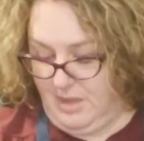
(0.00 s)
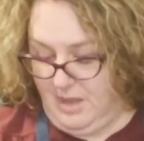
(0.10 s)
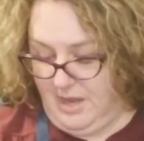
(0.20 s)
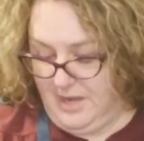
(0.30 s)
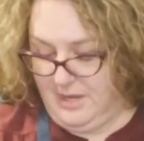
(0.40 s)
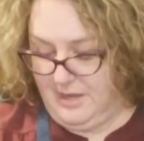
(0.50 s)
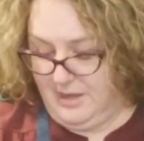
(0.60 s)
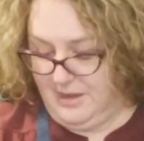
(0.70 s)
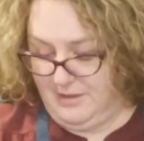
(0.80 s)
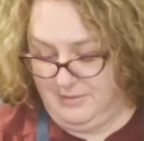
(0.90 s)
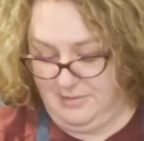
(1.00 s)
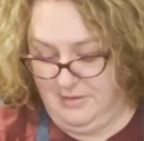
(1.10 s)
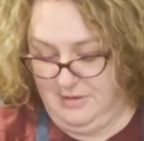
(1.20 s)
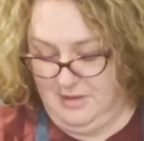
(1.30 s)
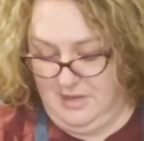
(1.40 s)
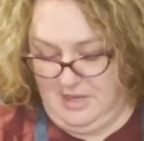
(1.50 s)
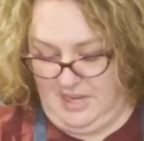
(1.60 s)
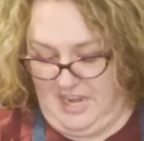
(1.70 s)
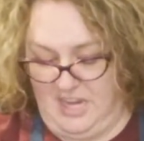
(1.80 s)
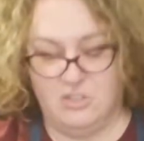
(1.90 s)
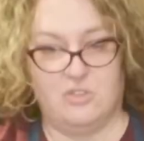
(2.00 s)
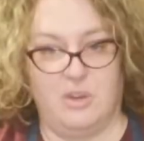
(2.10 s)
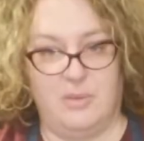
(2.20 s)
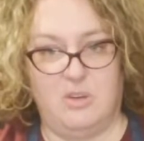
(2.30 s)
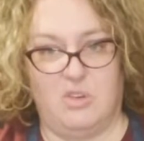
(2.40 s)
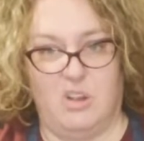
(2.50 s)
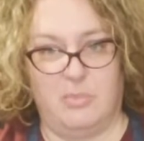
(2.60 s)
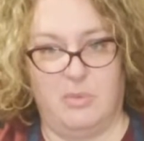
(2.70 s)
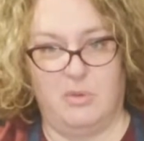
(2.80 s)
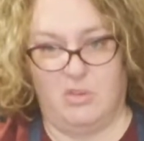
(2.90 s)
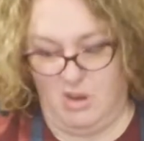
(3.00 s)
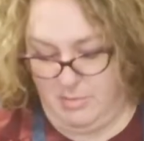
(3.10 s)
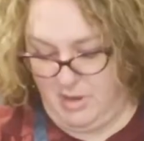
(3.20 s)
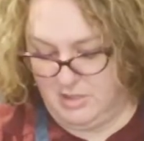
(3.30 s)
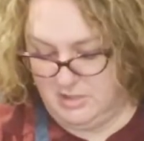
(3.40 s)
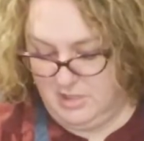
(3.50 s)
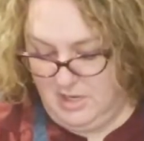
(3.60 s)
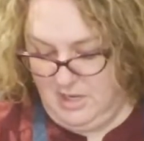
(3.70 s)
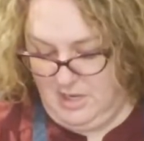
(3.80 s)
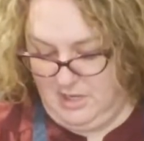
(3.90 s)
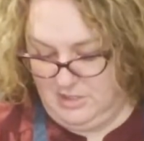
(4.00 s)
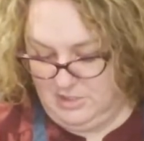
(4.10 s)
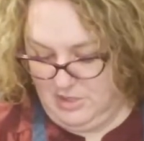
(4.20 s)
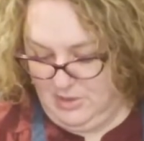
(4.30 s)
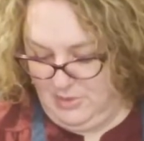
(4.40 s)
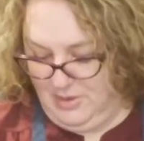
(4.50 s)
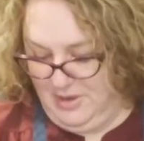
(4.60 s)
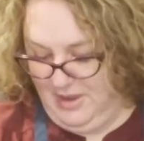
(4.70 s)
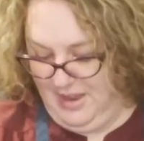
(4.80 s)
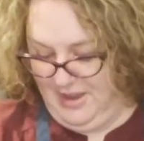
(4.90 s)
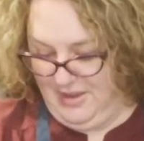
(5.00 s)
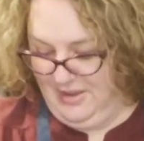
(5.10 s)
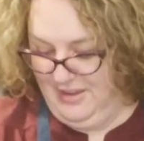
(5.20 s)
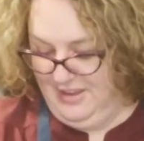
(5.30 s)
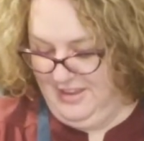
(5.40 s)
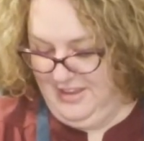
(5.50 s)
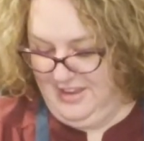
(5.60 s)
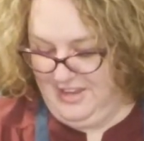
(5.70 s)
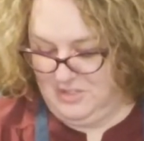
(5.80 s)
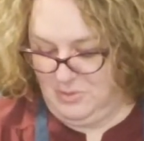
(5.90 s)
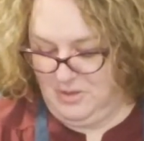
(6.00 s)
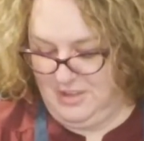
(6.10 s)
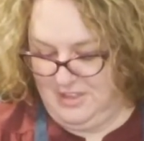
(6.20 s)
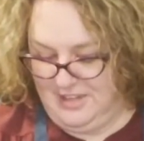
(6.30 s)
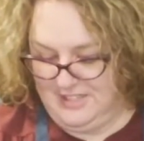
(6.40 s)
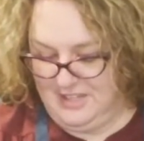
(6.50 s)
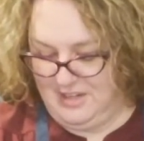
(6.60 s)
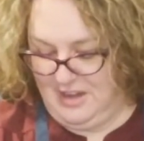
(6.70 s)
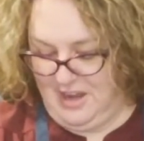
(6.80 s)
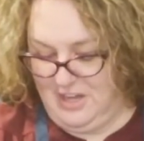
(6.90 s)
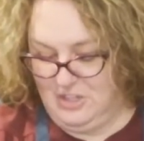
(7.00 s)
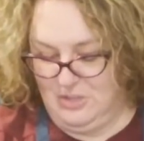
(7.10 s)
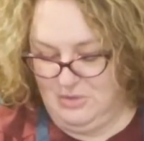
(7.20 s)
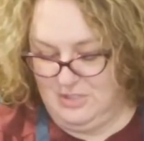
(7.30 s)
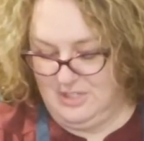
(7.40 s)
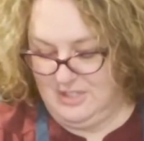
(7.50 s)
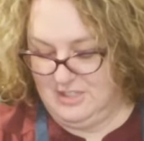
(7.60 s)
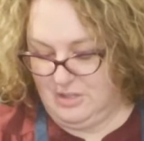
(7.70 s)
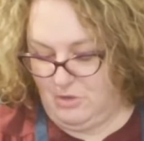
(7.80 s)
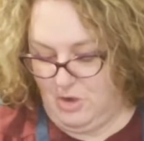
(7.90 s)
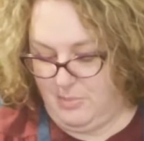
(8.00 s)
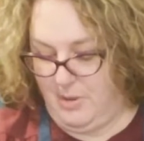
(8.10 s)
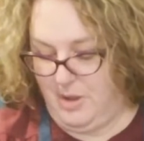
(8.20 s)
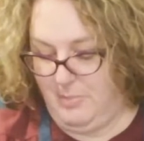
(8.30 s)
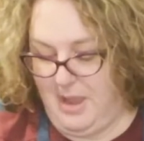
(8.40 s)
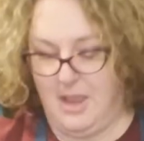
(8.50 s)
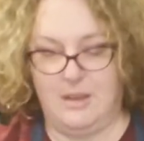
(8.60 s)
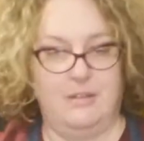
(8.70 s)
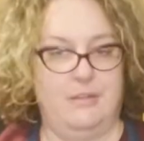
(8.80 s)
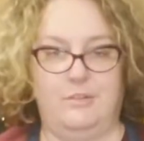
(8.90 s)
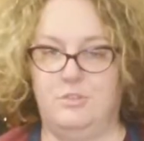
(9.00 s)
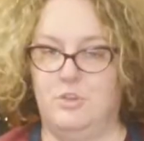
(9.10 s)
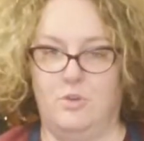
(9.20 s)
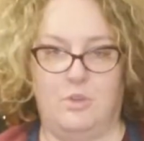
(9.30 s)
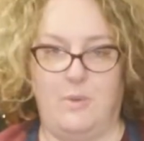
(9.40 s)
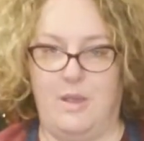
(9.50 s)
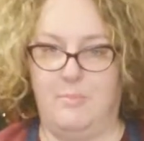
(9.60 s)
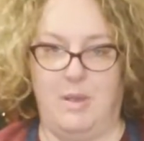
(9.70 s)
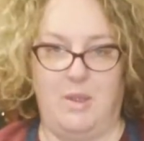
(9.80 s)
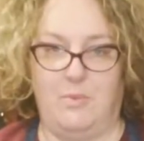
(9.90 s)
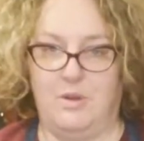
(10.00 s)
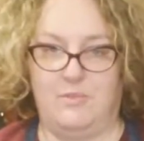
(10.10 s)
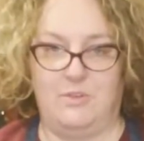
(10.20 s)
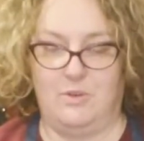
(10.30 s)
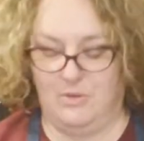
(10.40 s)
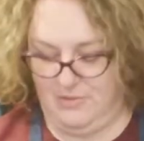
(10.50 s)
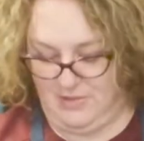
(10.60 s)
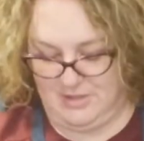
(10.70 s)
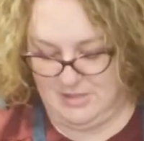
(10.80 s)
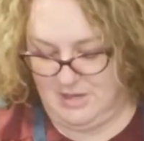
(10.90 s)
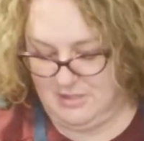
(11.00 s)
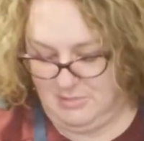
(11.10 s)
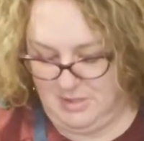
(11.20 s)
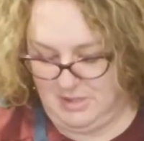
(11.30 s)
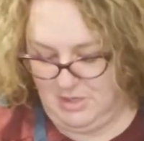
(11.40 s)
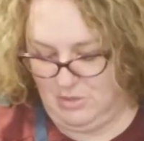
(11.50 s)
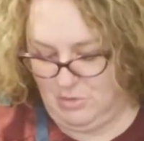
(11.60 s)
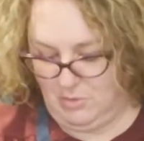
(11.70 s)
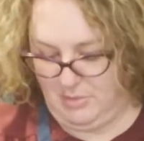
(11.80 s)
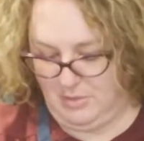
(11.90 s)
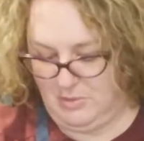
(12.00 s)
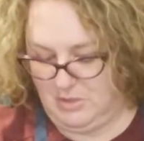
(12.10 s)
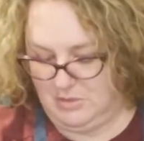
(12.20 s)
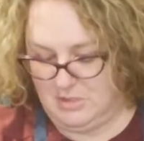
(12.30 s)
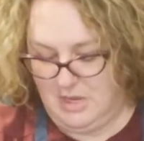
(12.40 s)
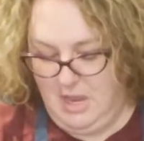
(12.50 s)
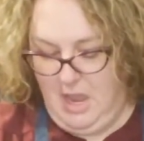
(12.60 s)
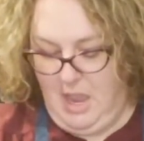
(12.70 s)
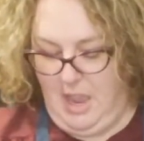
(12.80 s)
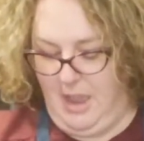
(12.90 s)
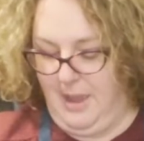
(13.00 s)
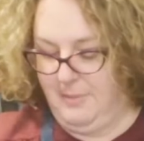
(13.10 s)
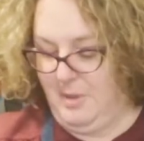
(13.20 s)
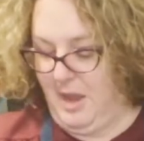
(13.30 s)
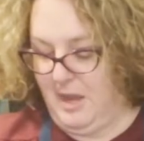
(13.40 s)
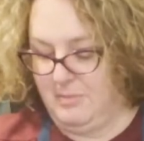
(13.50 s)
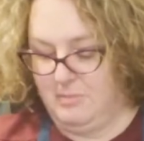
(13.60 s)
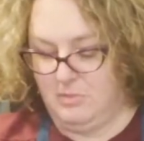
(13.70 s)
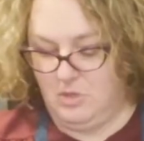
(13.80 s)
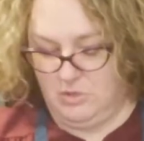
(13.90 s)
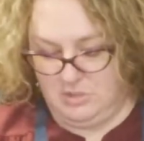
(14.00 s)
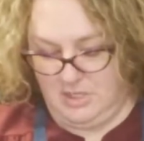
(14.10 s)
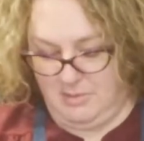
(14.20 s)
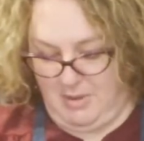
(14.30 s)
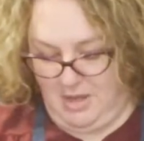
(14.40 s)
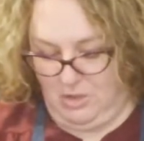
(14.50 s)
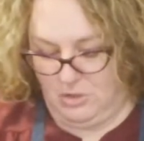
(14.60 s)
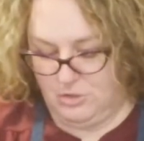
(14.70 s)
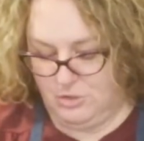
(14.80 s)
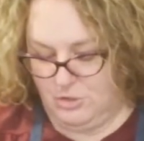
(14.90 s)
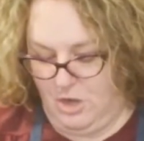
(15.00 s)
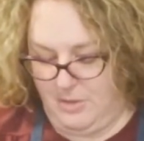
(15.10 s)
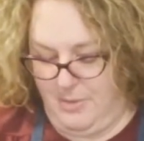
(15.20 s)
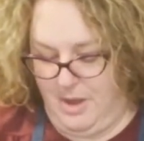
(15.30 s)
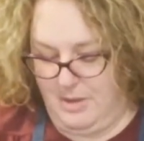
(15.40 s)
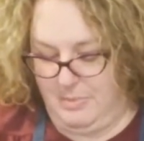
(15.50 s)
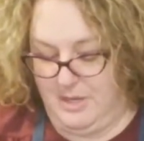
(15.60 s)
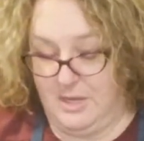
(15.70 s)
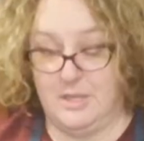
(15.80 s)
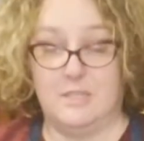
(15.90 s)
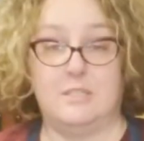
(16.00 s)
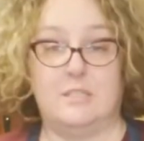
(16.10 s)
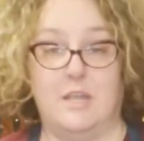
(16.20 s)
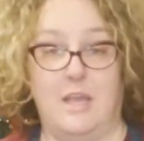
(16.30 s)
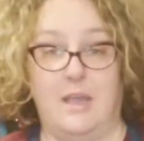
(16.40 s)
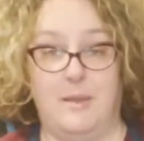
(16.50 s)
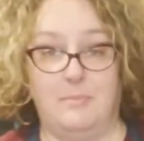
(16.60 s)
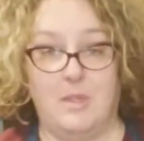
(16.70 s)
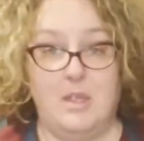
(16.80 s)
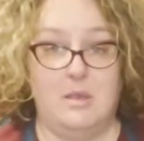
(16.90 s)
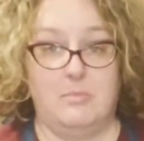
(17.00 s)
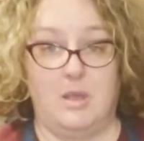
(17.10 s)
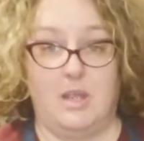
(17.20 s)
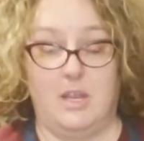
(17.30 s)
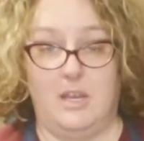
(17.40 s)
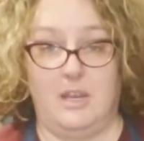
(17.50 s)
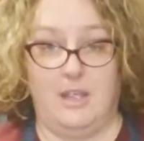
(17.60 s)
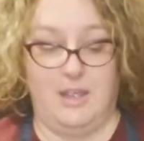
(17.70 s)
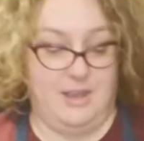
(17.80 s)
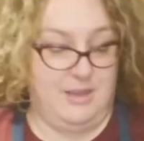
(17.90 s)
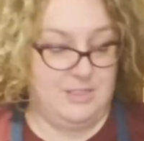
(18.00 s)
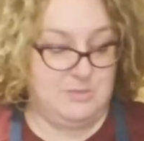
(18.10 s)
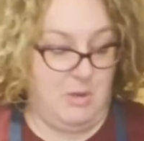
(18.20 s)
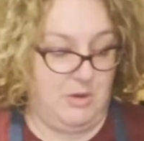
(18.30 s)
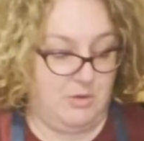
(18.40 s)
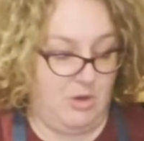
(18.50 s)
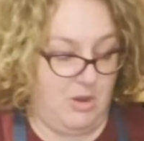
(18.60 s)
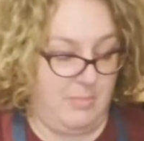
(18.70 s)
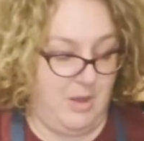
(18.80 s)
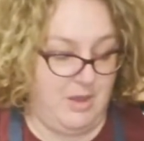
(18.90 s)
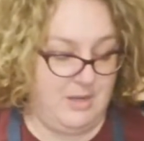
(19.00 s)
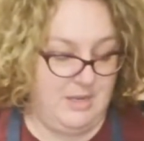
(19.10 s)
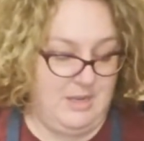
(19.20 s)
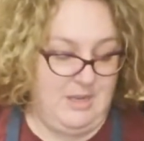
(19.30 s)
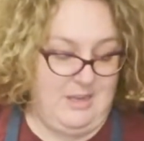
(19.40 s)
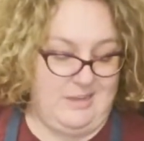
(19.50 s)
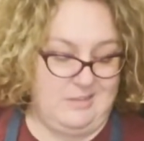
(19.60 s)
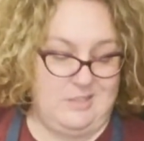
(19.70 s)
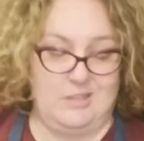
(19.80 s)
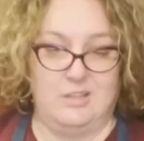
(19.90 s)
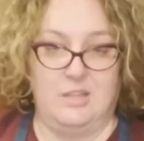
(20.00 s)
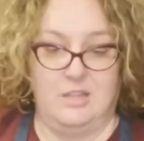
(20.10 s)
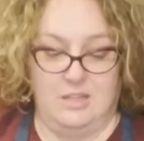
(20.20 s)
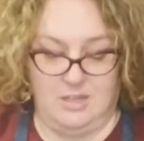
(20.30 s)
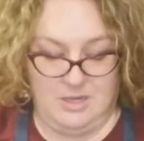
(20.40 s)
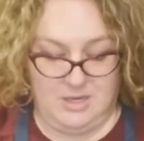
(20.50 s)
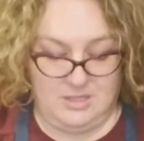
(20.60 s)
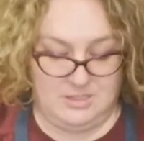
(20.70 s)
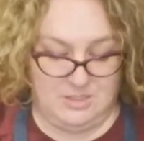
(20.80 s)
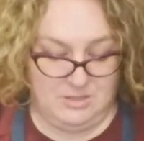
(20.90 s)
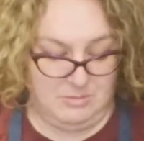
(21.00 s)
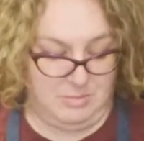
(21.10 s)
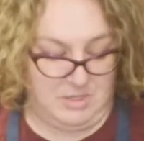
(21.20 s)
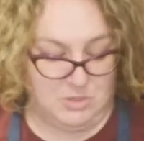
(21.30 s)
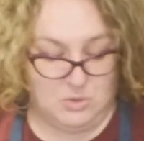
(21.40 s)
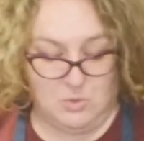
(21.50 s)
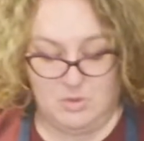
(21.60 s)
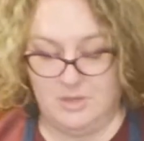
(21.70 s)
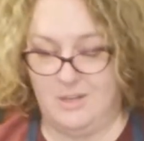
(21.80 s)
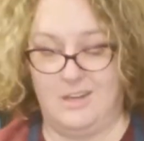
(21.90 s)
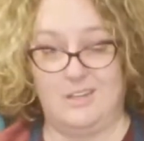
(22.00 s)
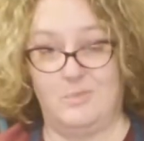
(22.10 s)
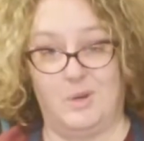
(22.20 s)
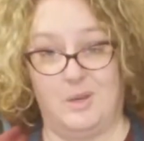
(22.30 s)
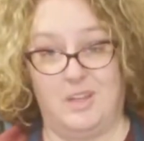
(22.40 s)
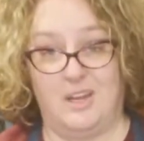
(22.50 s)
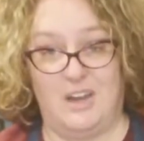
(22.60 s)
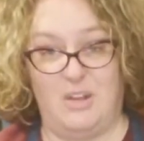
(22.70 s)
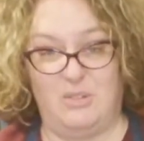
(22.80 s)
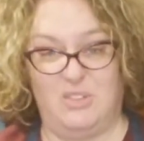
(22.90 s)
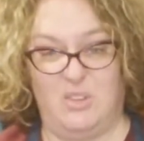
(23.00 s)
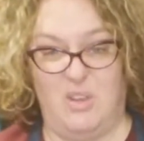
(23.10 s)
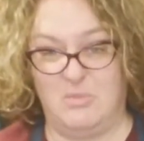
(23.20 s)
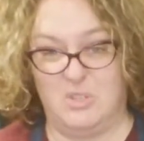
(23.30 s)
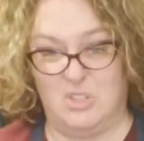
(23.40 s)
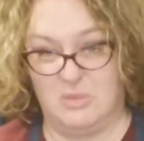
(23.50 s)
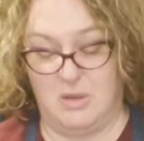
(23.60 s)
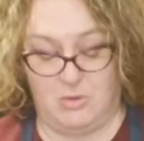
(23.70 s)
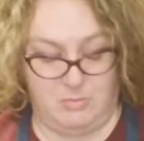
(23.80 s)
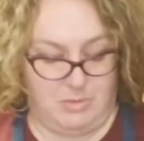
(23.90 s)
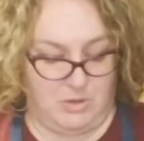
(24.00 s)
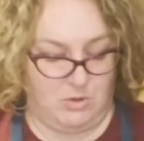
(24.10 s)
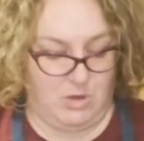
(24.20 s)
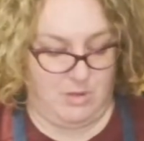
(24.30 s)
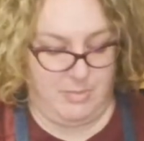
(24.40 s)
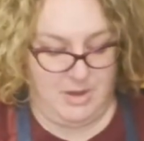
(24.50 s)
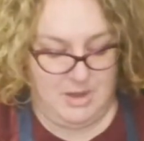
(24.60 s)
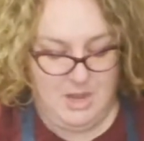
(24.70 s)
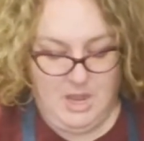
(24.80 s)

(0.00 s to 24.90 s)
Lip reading: I hate scrubbing crock pots. And so it's one of the things that I'd use is a crock pot bag. Don't go out and buy one if that's not something that you normally would use. I am using my larger crock pot because my smaller crock pot isn't being stored, and I didn't want to get it out. So I'm just using my bigger crock pot.